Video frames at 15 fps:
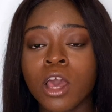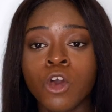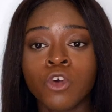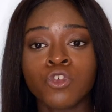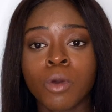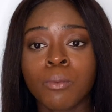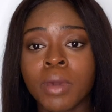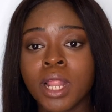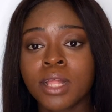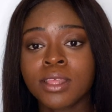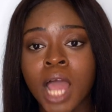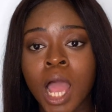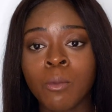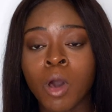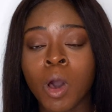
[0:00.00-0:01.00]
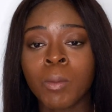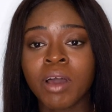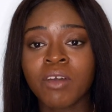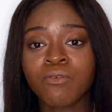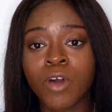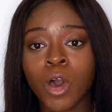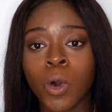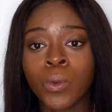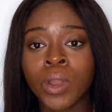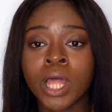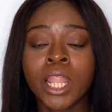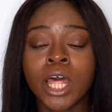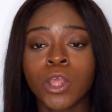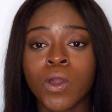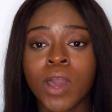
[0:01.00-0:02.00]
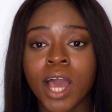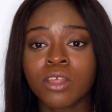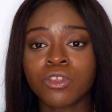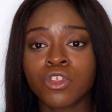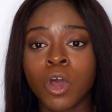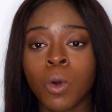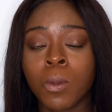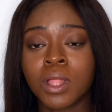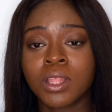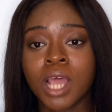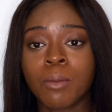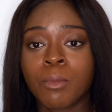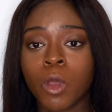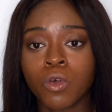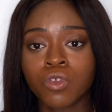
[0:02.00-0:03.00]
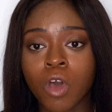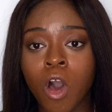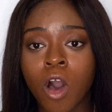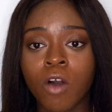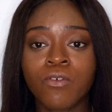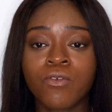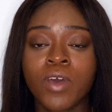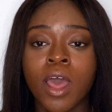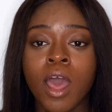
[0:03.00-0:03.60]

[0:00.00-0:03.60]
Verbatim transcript: So I'm gonna time it on my phone and let you guys know when the timer goes off.